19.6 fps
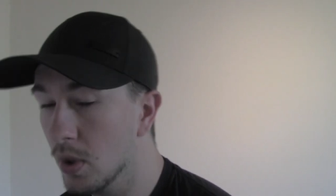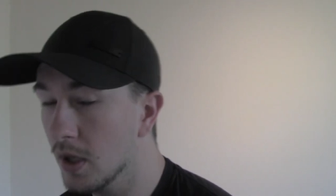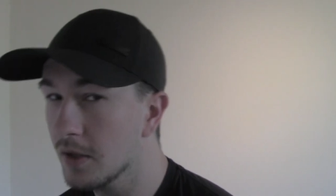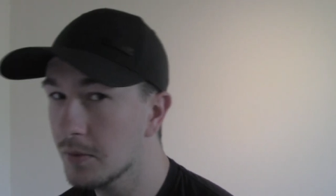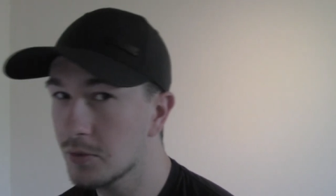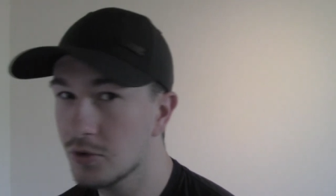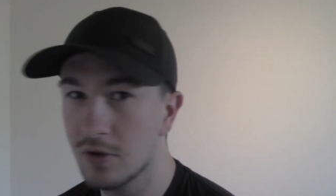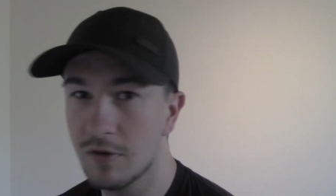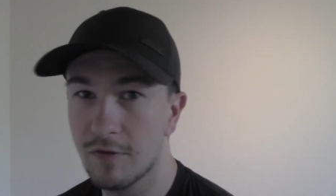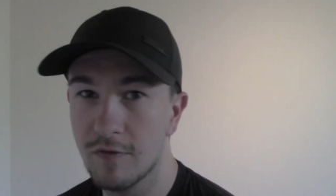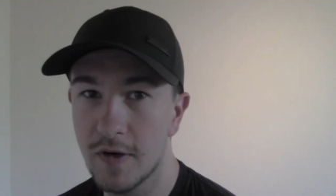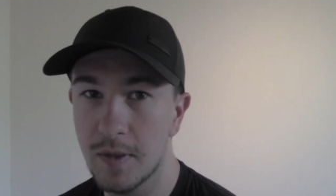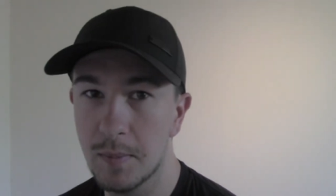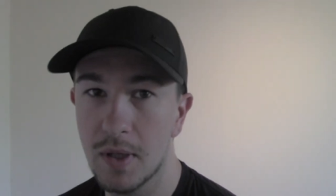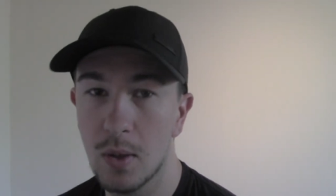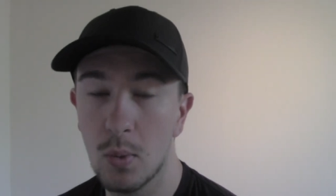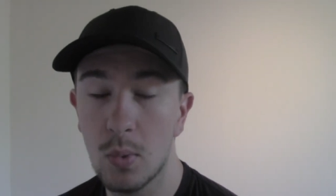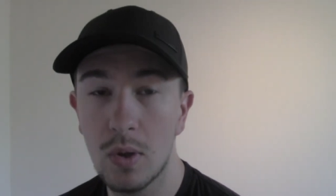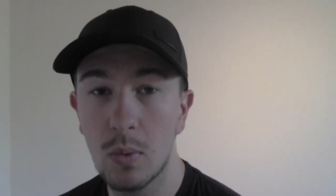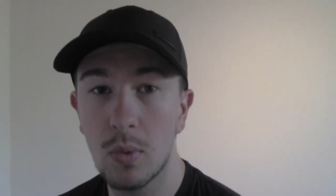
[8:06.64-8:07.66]
Welcome to the
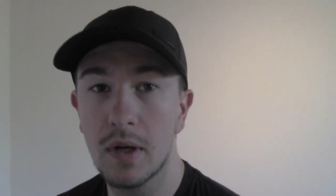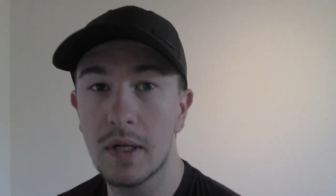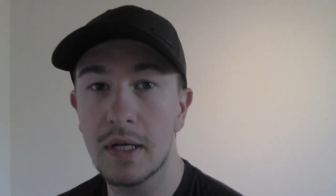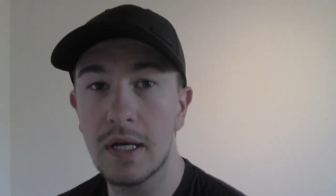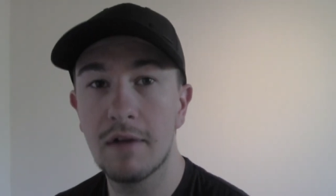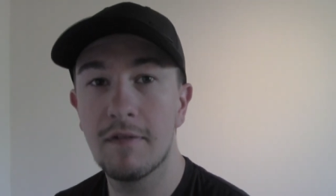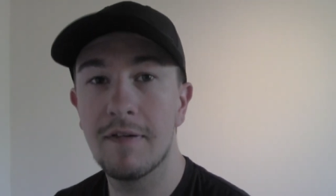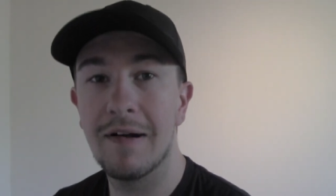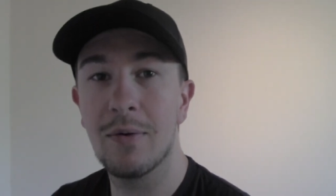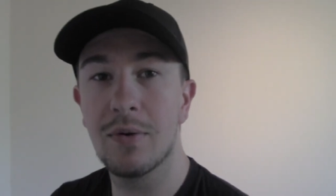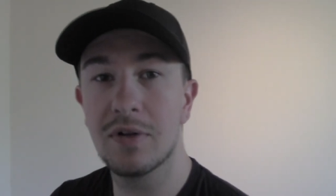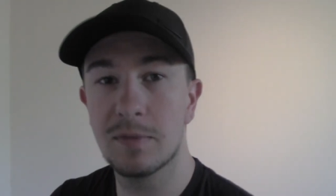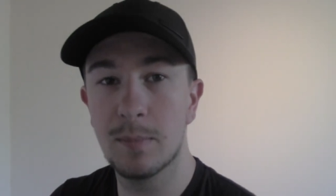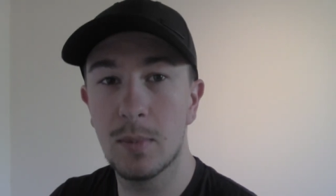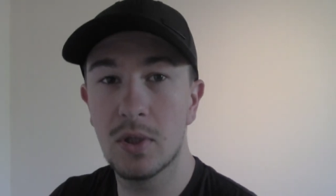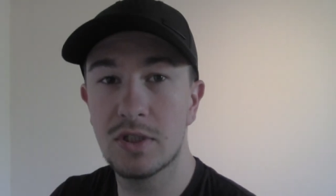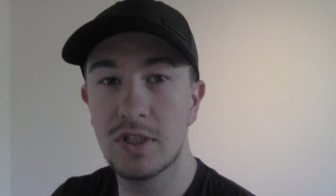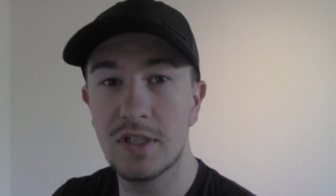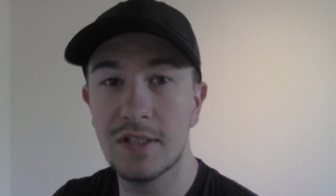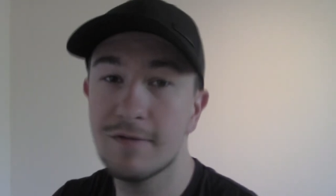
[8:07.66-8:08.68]
family. I really want to give out as
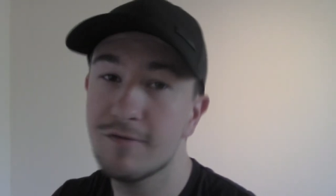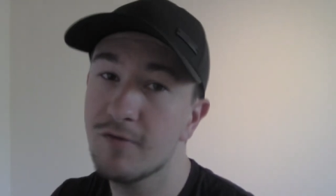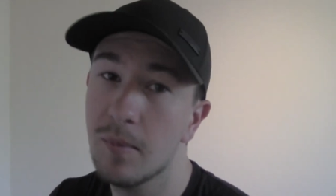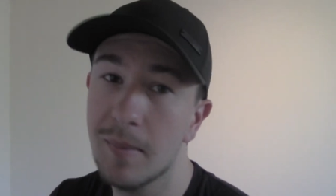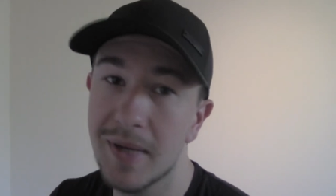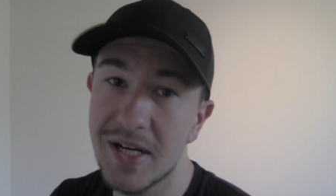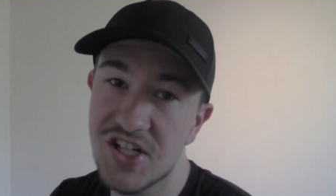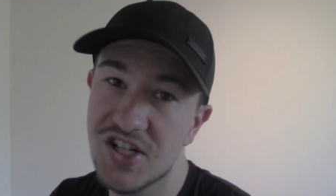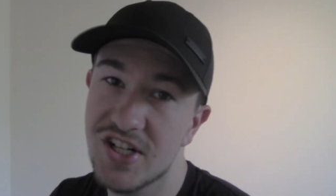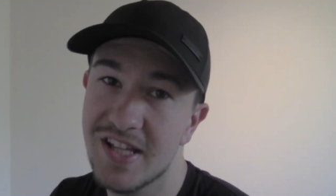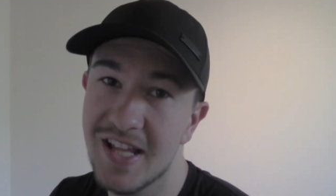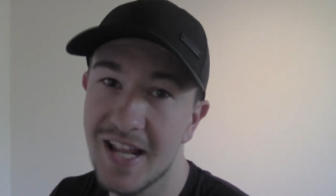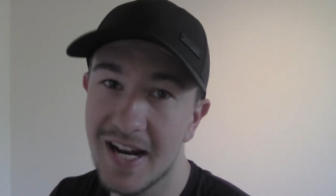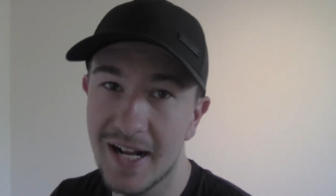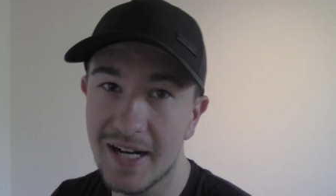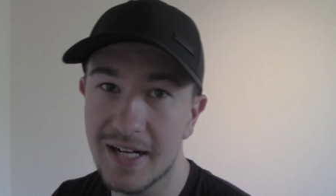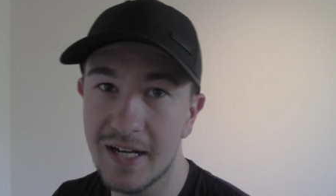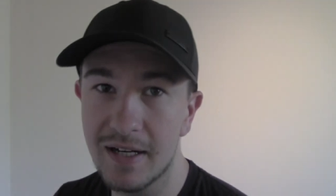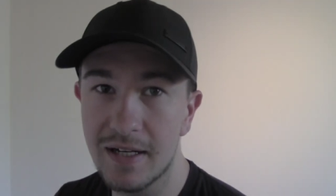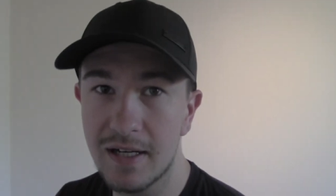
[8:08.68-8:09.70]
much information that
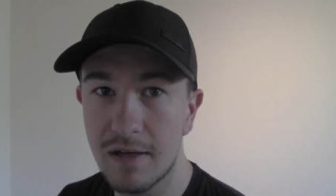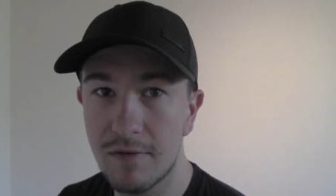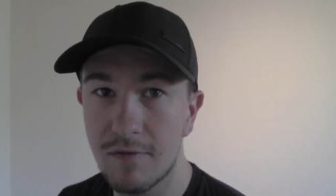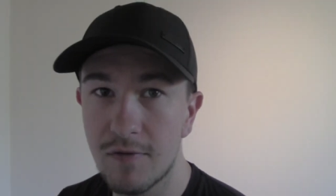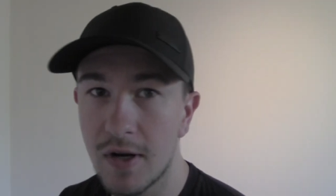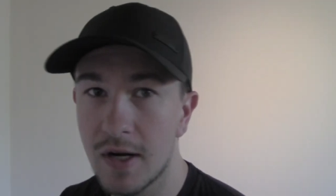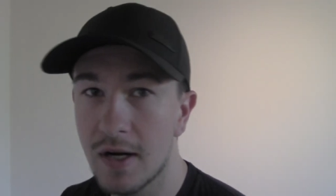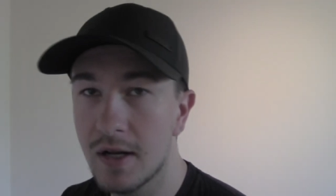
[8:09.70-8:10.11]
I can give.